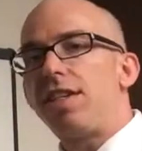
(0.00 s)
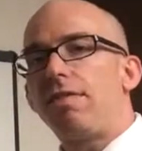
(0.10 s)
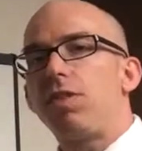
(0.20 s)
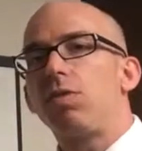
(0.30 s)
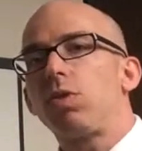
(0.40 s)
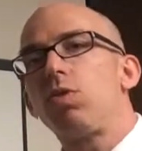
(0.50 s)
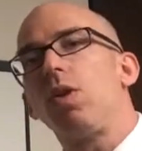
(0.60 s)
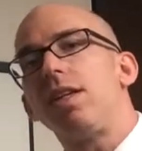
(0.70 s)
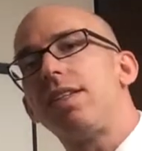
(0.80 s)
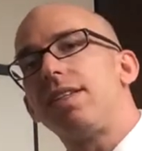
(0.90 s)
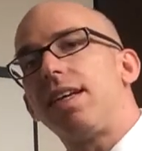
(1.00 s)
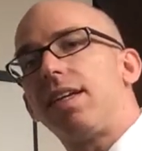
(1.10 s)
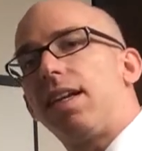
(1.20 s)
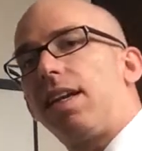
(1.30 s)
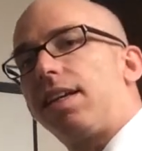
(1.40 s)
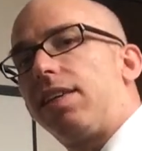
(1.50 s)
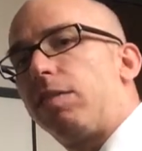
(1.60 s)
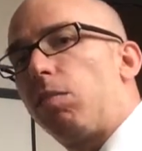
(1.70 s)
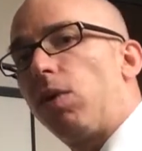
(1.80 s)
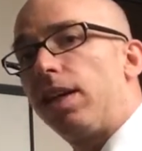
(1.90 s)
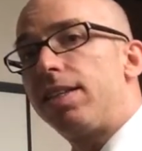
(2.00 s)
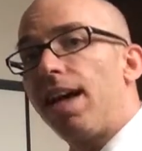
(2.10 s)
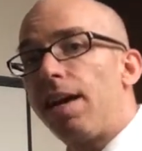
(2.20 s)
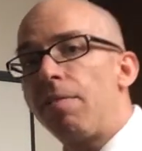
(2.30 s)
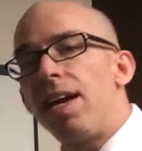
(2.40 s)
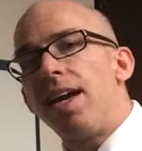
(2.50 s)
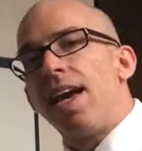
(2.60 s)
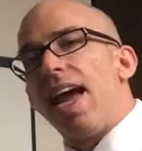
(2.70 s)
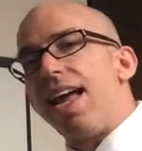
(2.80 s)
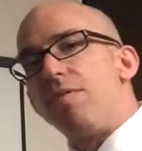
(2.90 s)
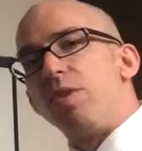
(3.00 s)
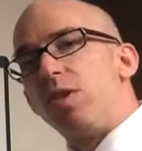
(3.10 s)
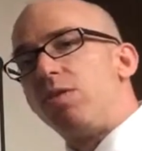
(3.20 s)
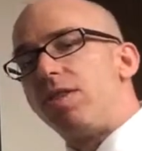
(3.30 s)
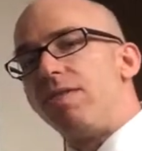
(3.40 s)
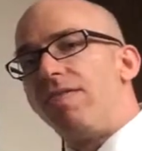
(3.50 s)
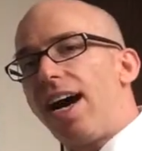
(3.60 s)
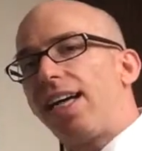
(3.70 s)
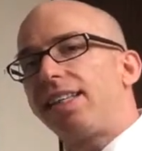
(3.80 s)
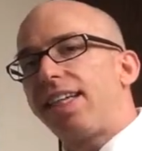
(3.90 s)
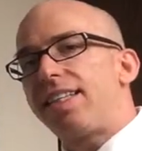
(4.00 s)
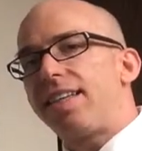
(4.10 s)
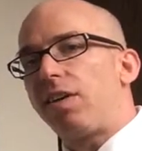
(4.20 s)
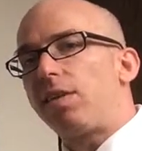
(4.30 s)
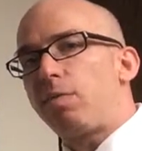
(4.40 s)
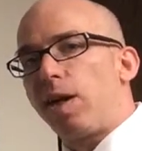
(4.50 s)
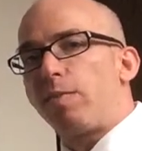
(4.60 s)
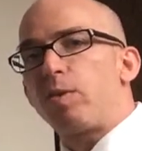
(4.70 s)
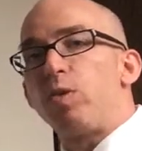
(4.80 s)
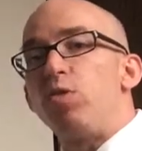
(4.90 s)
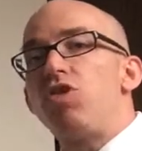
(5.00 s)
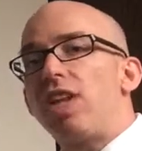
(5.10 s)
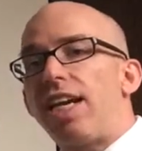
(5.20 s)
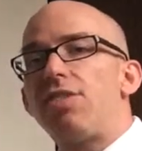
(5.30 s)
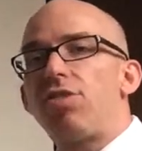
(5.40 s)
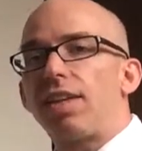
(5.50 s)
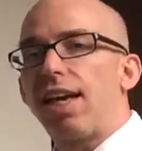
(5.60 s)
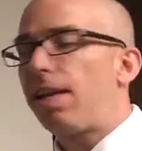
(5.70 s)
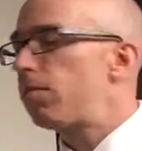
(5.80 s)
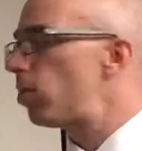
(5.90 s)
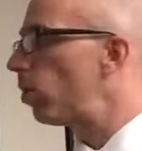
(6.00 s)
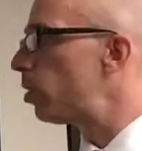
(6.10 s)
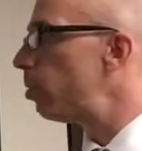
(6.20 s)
individual's choices at a, at a given point in time. And when you violate ceteris paribus, when you change the game, so to